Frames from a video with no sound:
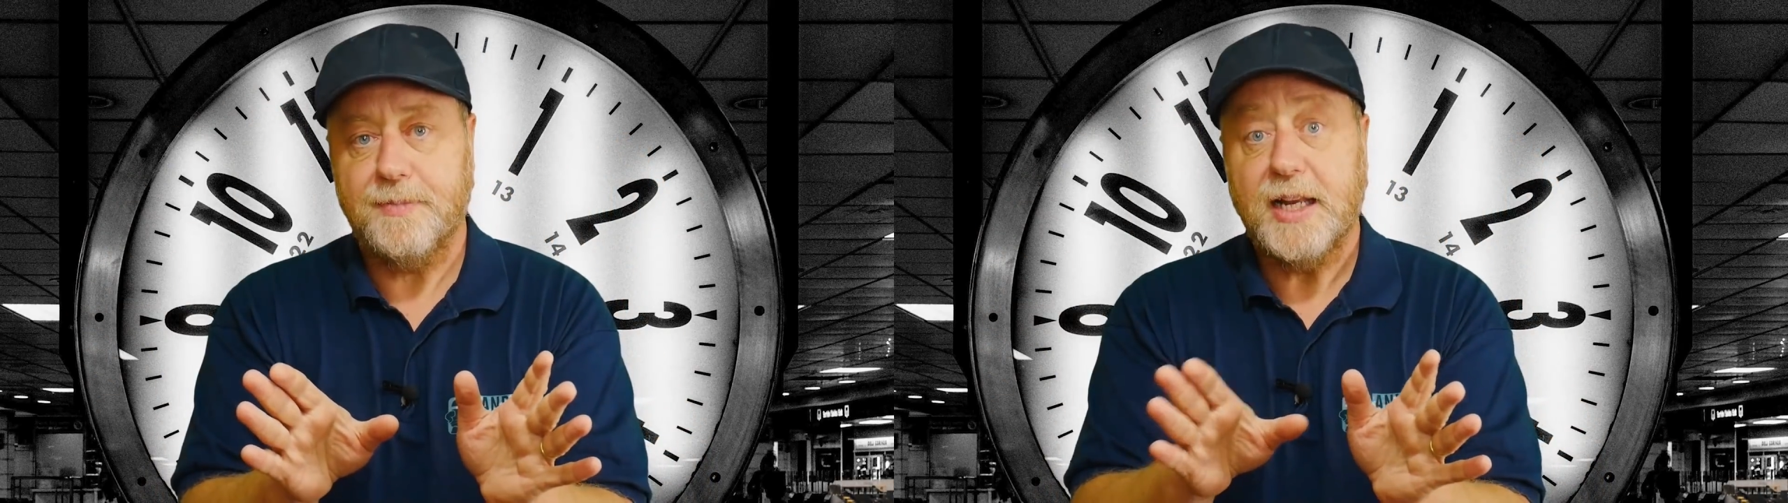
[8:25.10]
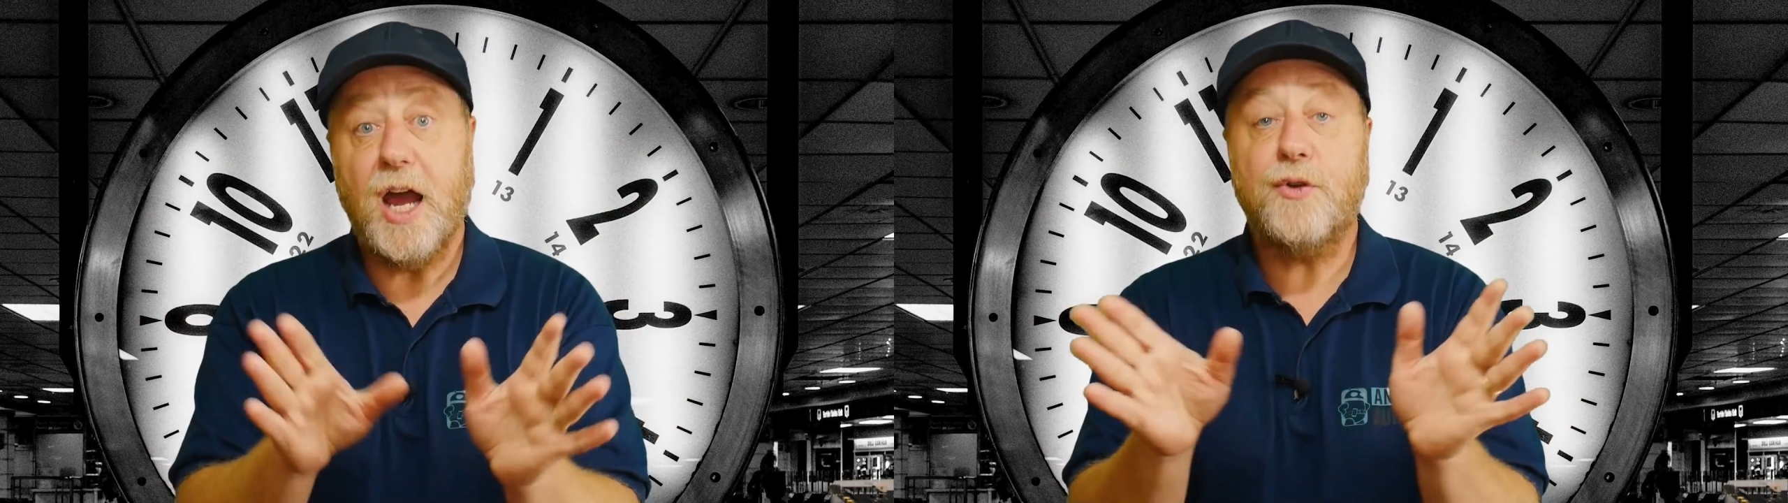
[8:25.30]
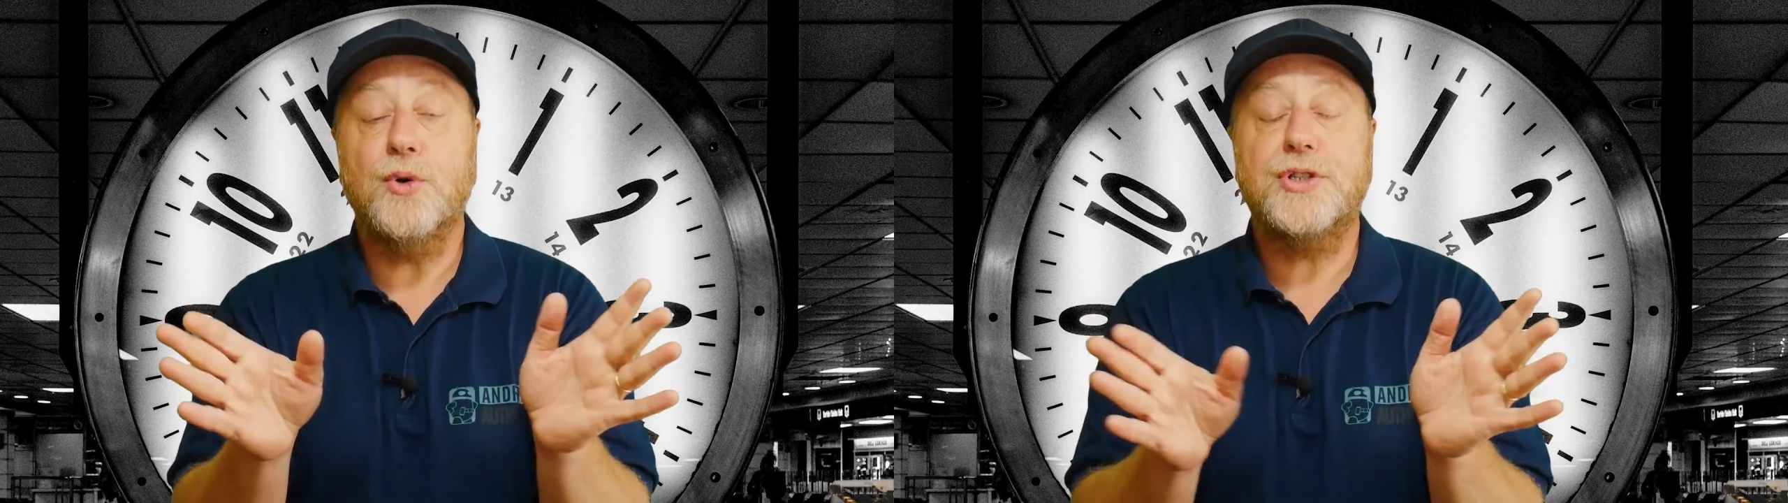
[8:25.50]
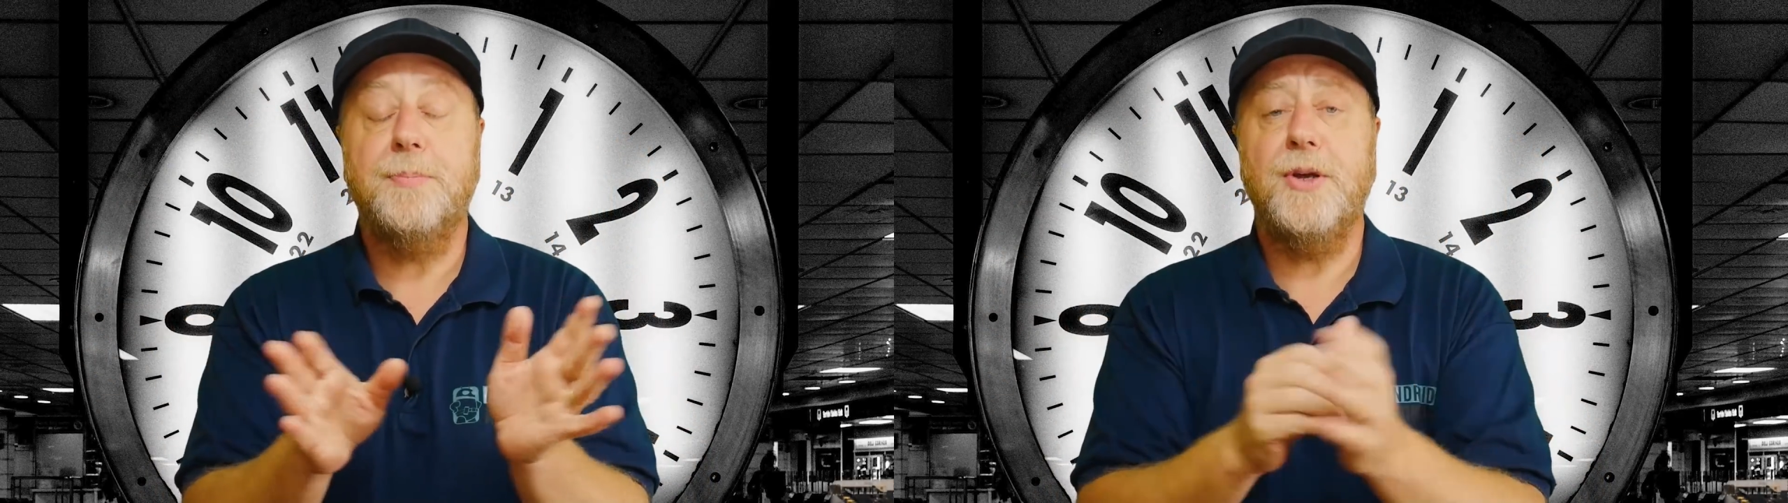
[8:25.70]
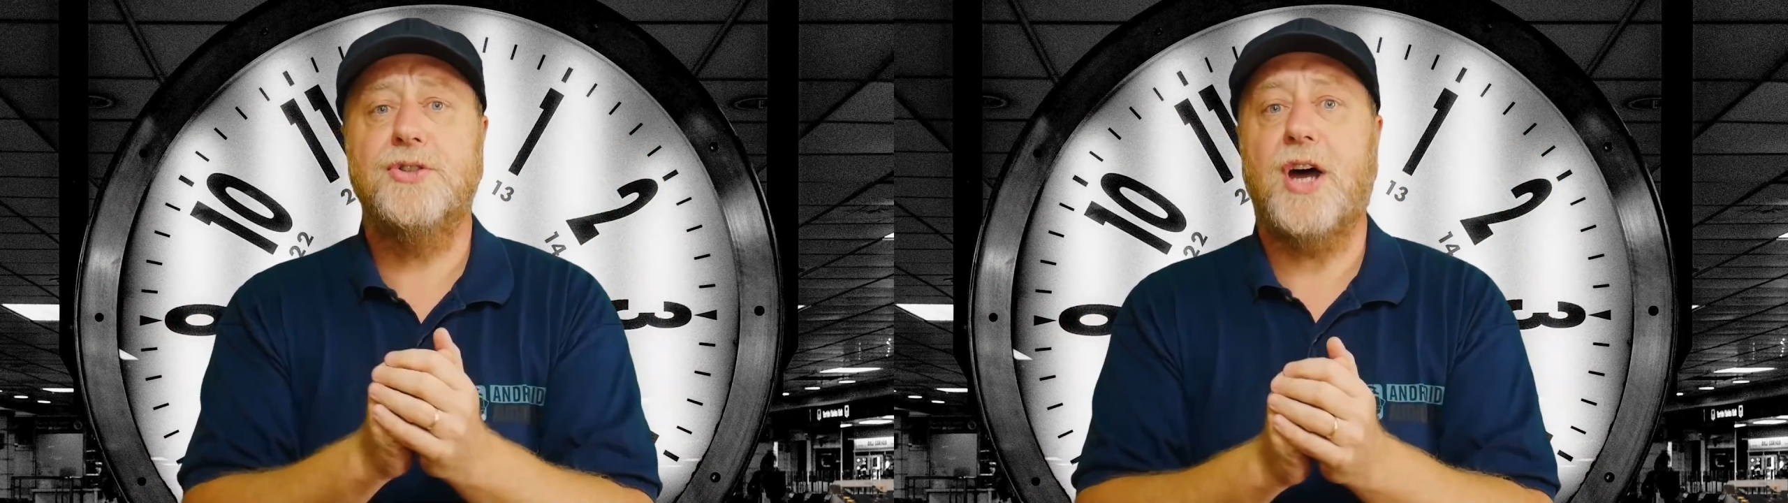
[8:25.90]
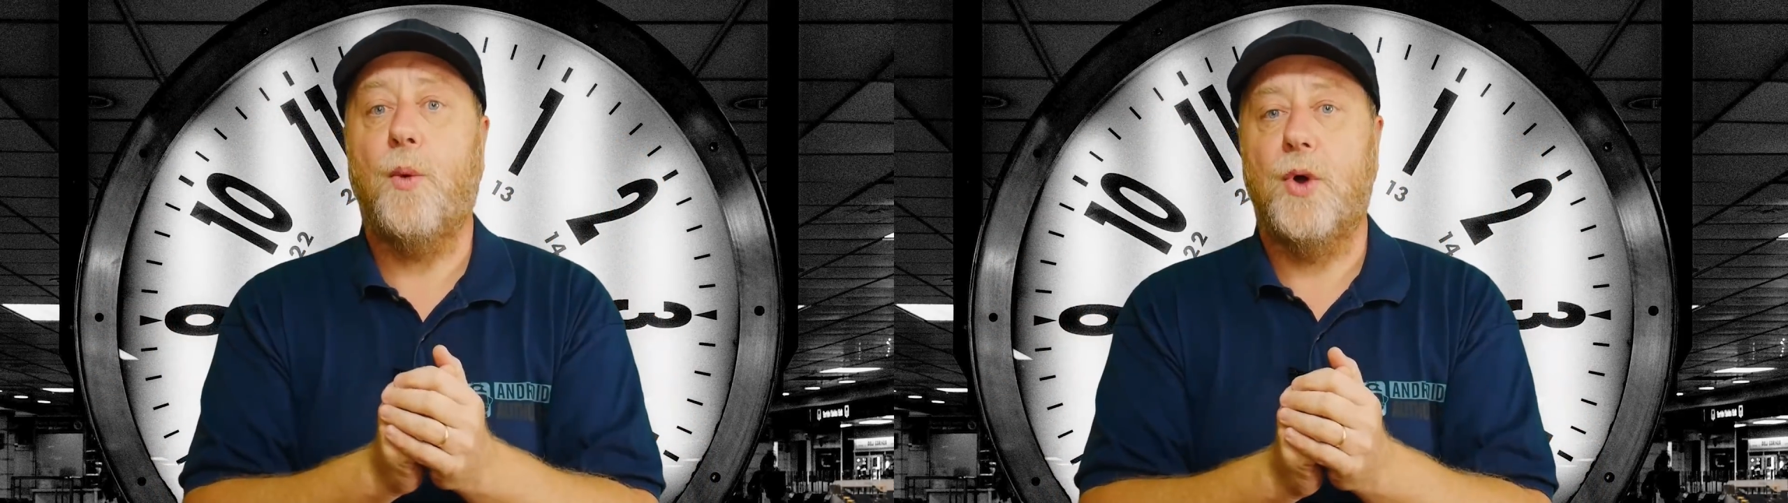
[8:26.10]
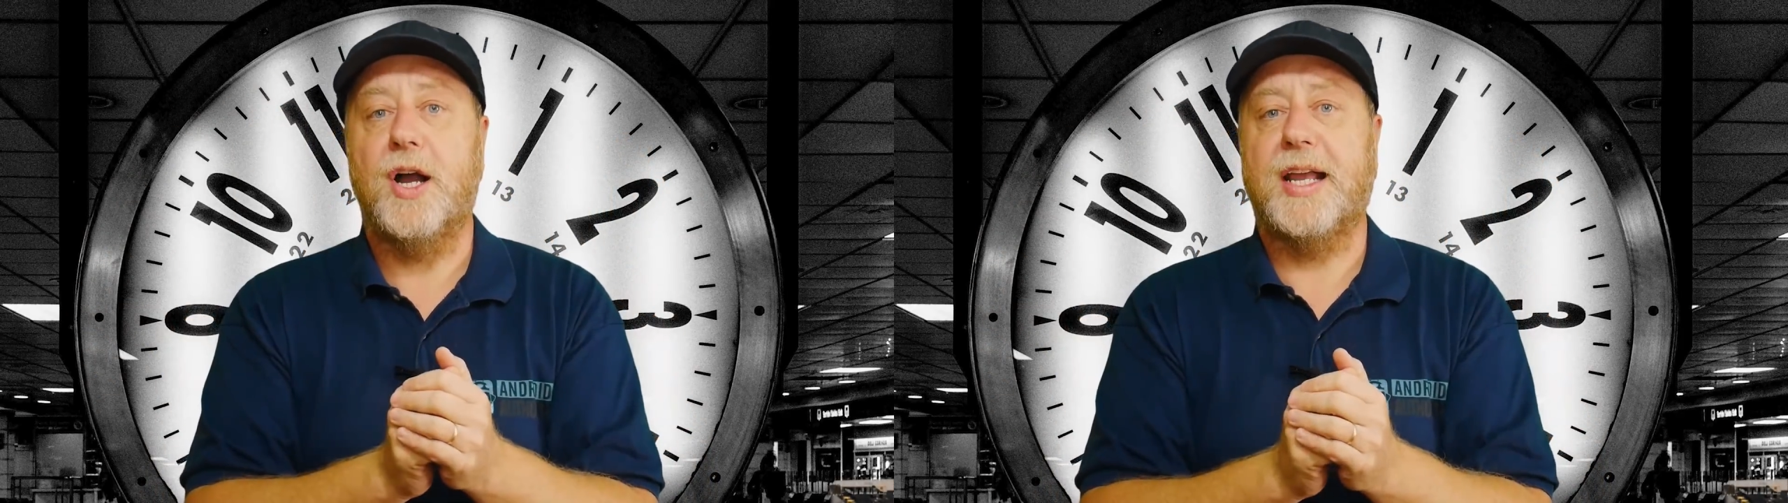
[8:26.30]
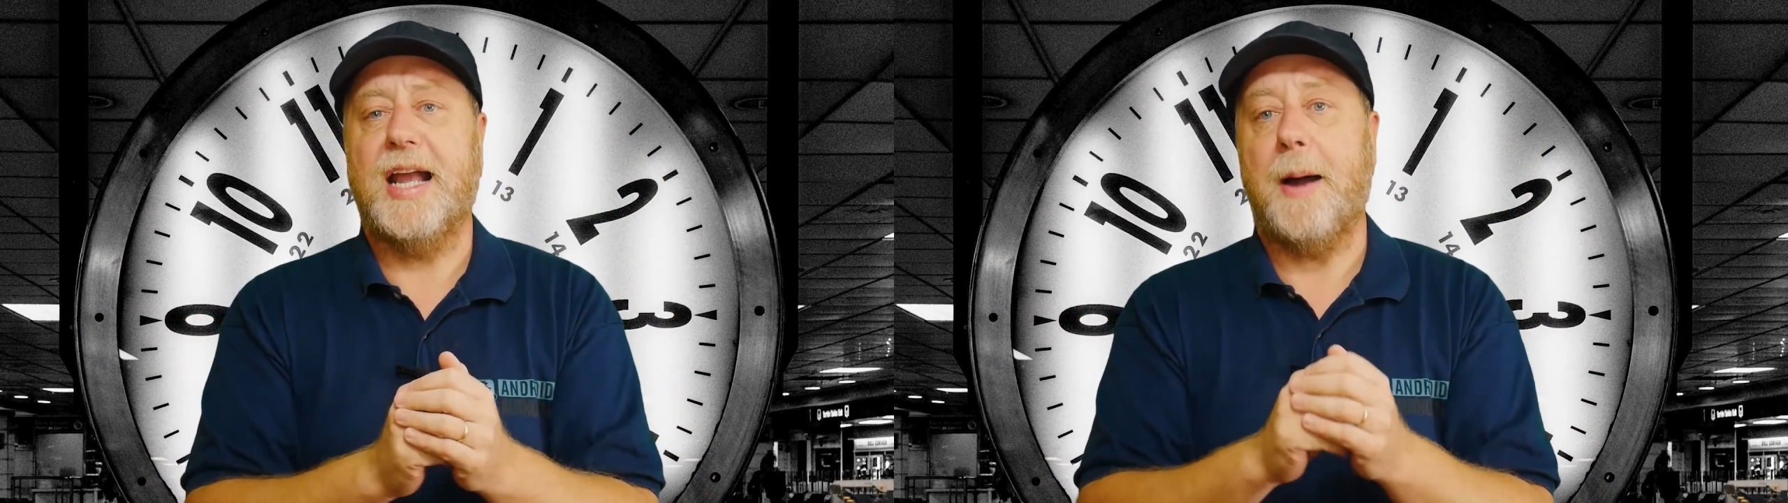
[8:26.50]
Now, of course, computers are
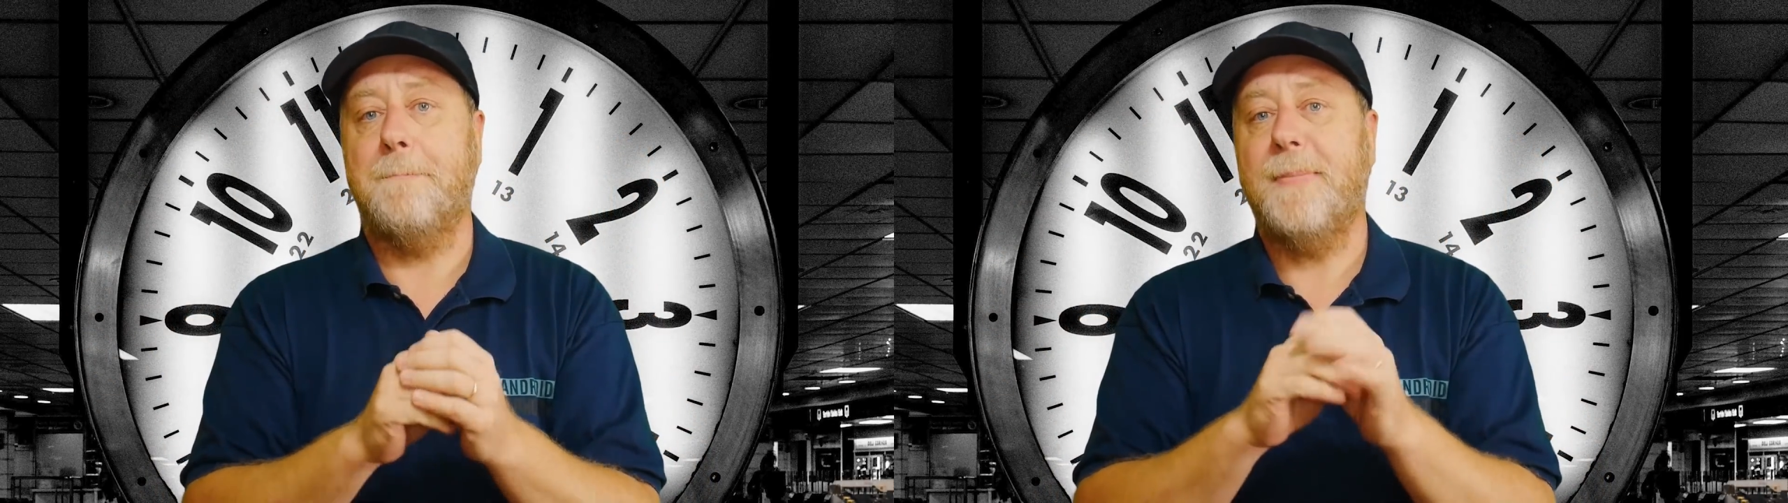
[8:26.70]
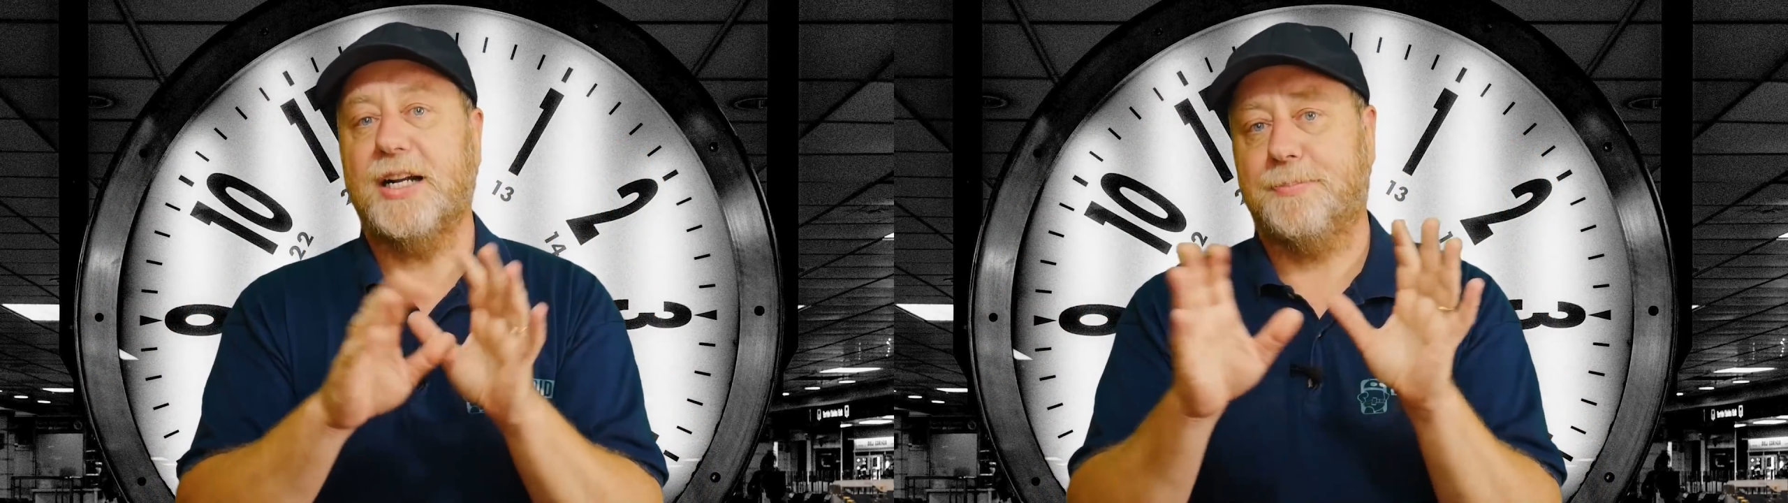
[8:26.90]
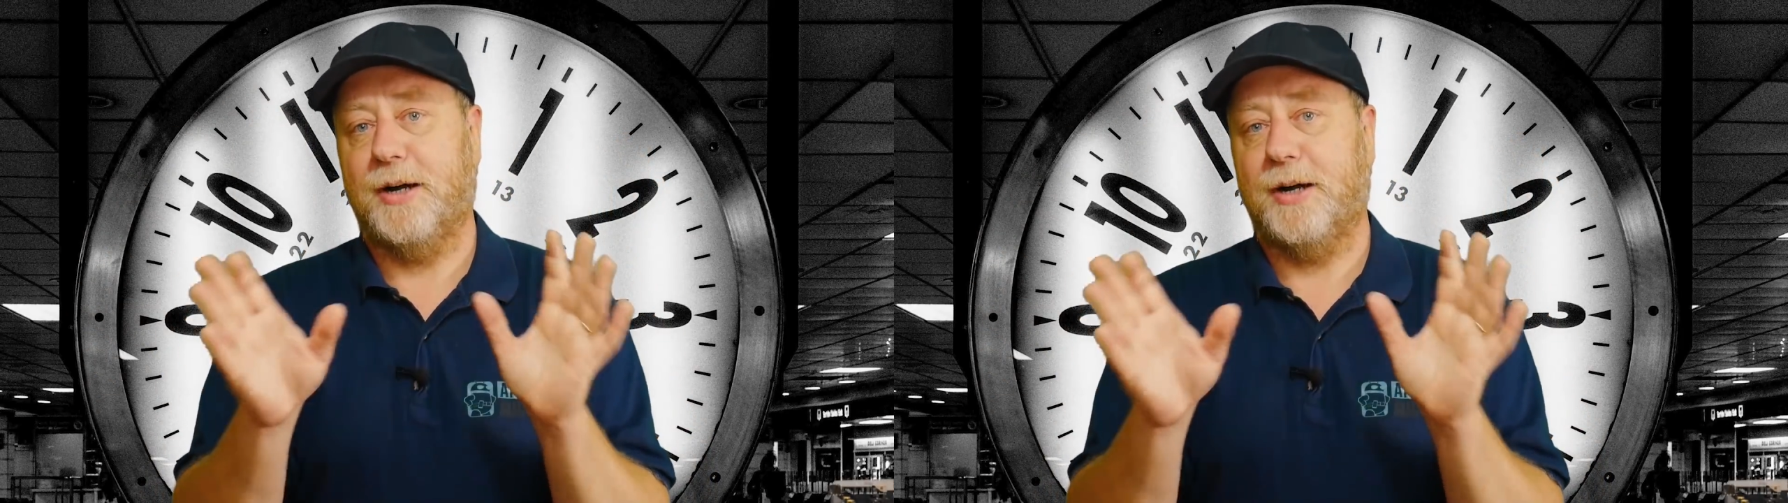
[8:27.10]
working at much,